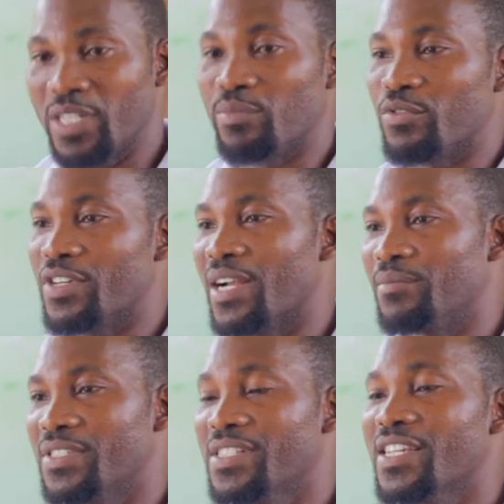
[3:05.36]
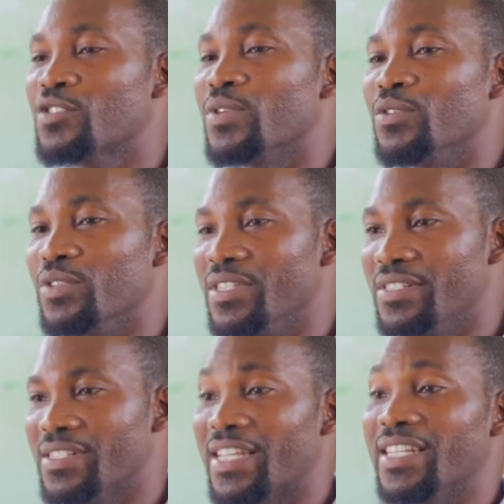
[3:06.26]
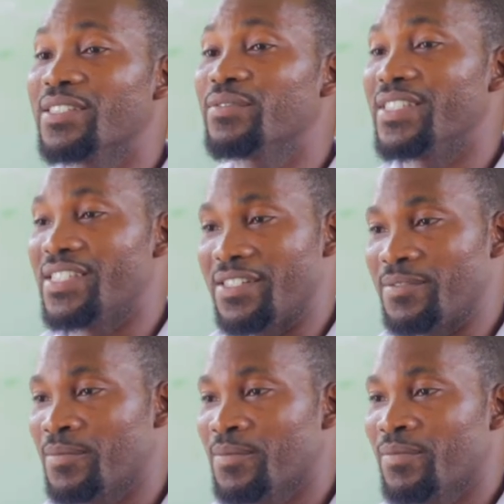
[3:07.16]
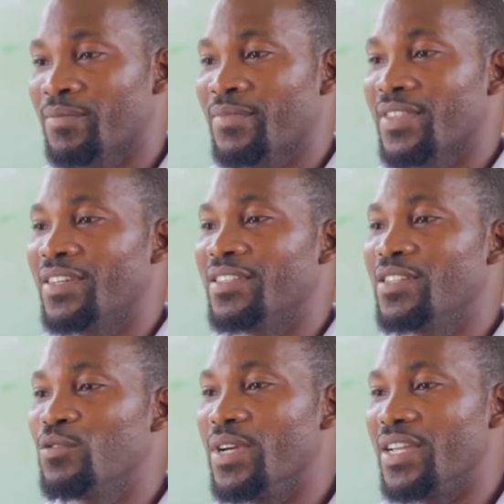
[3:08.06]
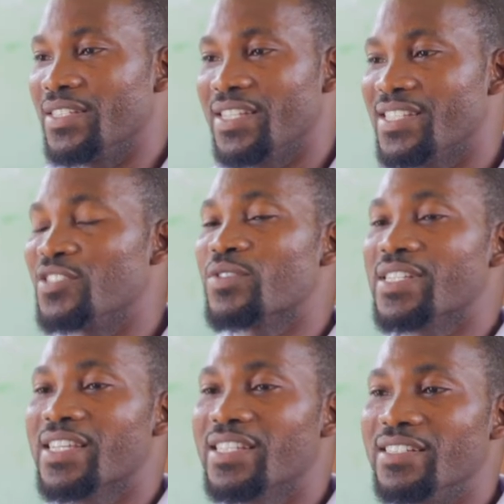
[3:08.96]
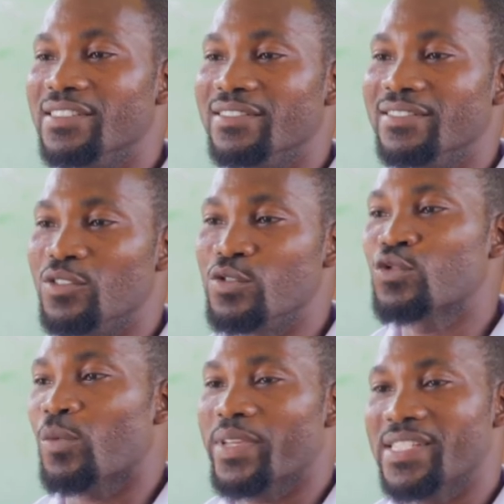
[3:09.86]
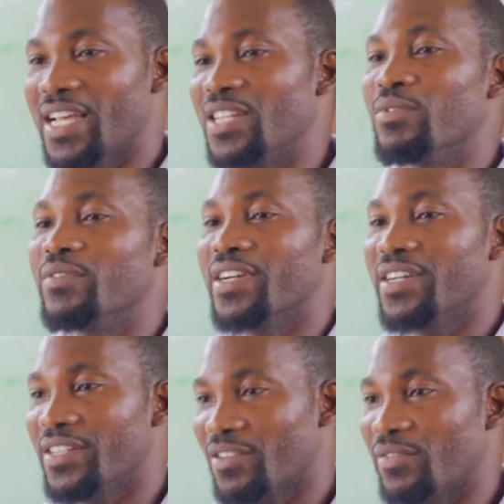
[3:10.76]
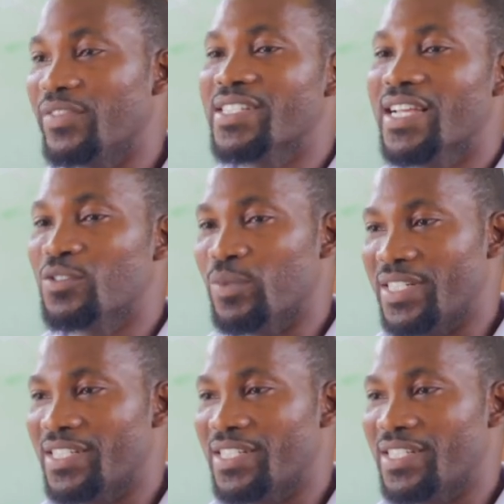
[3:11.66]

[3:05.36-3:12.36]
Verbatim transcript: the program, teachers were doing selective teaching. They were just interested in those topics that they were very conversant with.